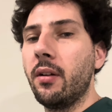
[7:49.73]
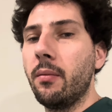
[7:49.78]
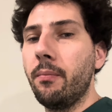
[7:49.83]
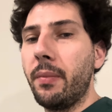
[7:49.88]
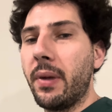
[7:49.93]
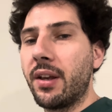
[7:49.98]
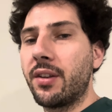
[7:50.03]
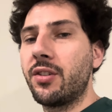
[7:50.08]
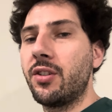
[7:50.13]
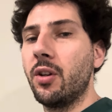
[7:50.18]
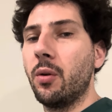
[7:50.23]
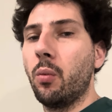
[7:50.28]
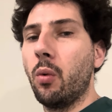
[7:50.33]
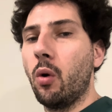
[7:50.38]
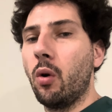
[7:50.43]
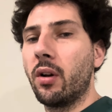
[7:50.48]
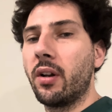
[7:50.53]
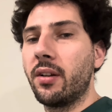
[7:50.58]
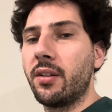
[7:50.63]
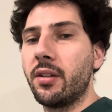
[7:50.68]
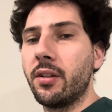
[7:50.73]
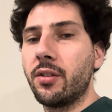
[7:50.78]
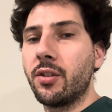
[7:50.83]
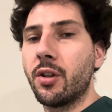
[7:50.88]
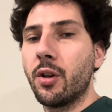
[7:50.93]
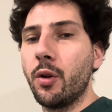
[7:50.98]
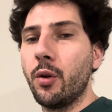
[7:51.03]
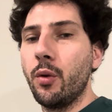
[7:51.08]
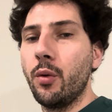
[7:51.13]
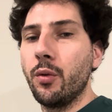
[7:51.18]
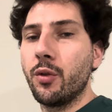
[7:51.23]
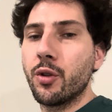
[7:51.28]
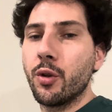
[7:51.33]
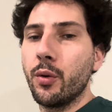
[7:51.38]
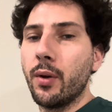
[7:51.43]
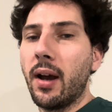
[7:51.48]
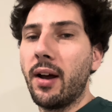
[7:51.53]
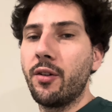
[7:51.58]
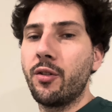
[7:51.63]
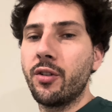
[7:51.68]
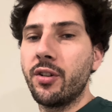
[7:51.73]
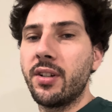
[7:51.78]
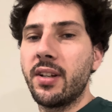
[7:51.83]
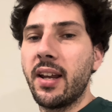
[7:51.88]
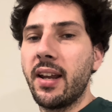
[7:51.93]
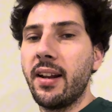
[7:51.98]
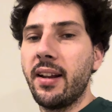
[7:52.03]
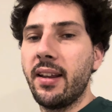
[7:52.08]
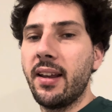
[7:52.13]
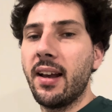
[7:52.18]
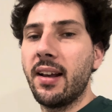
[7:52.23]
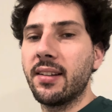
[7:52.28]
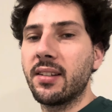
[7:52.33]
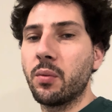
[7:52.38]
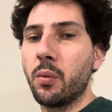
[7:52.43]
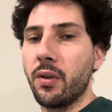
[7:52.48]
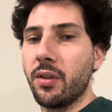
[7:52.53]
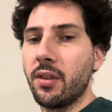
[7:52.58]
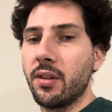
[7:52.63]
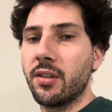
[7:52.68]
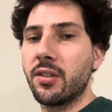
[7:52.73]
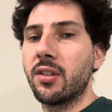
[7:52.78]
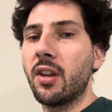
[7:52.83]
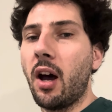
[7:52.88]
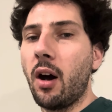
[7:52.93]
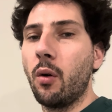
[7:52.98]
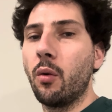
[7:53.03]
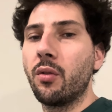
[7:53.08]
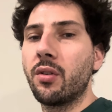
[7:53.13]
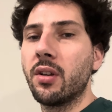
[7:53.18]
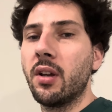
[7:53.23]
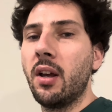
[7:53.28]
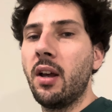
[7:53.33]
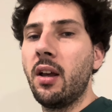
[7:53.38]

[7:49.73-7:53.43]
mix your water to 200 TDS with the salt